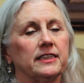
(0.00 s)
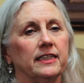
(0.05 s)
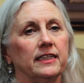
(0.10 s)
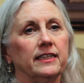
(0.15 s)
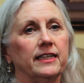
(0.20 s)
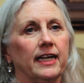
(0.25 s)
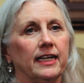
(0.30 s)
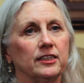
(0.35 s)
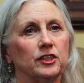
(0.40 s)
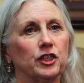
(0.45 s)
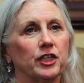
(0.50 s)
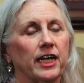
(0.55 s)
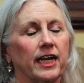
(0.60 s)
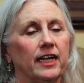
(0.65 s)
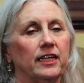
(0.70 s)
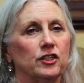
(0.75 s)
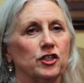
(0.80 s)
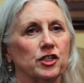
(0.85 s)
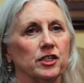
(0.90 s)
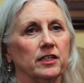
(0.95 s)
in
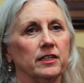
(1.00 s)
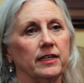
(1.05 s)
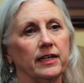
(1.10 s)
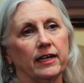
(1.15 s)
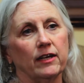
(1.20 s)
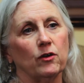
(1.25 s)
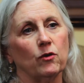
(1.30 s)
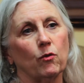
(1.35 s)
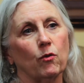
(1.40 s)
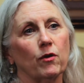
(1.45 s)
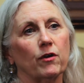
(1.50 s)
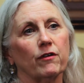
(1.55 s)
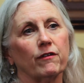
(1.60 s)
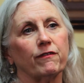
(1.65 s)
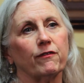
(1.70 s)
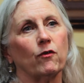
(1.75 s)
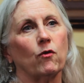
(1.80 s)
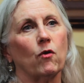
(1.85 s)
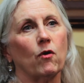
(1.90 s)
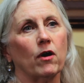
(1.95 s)
education in order
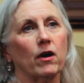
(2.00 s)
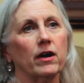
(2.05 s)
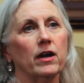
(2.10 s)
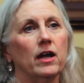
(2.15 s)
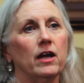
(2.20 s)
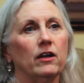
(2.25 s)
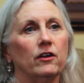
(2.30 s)
for